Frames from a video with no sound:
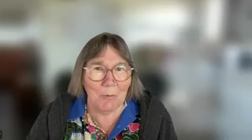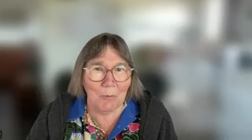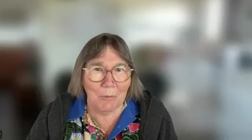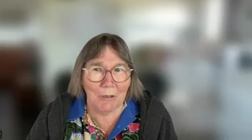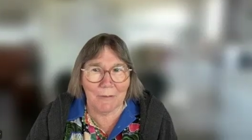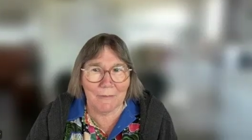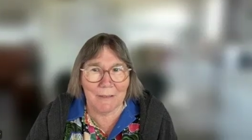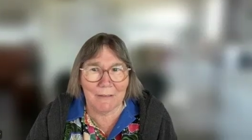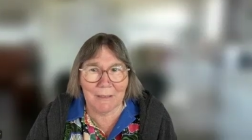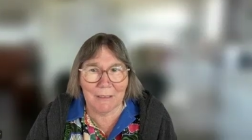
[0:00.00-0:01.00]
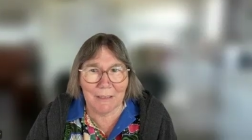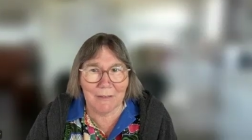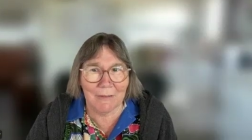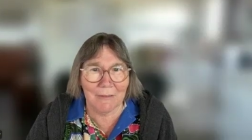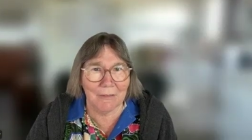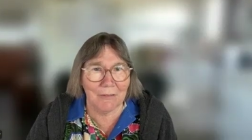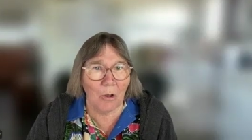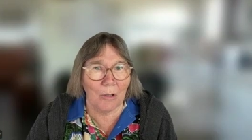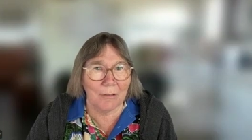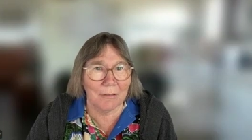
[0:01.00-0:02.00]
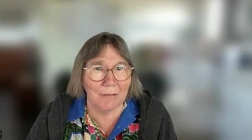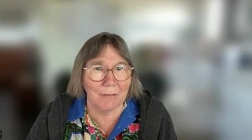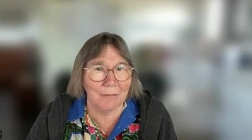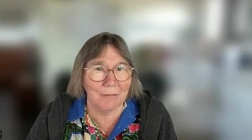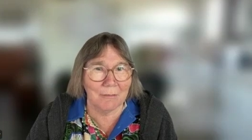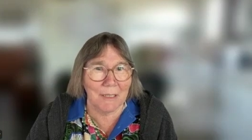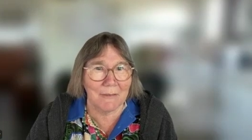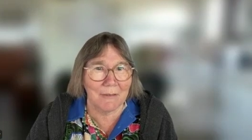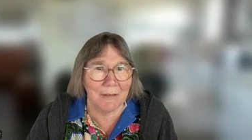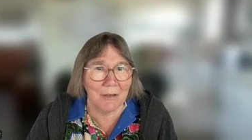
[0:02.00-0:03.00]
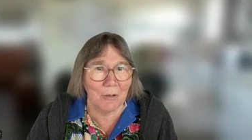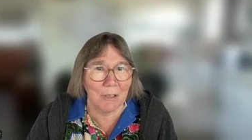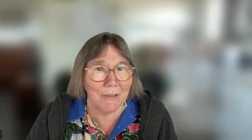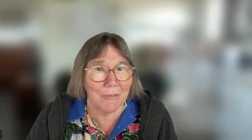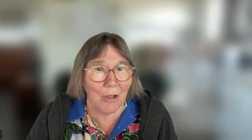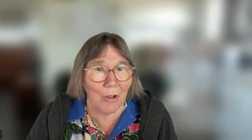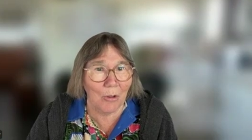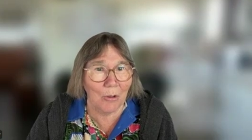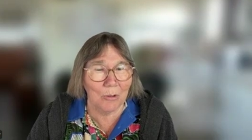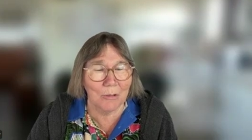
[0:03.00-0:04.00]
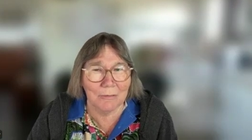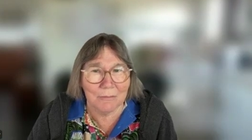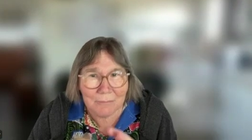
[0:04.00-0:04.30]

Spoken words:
what we're assessing is not necessarily the whole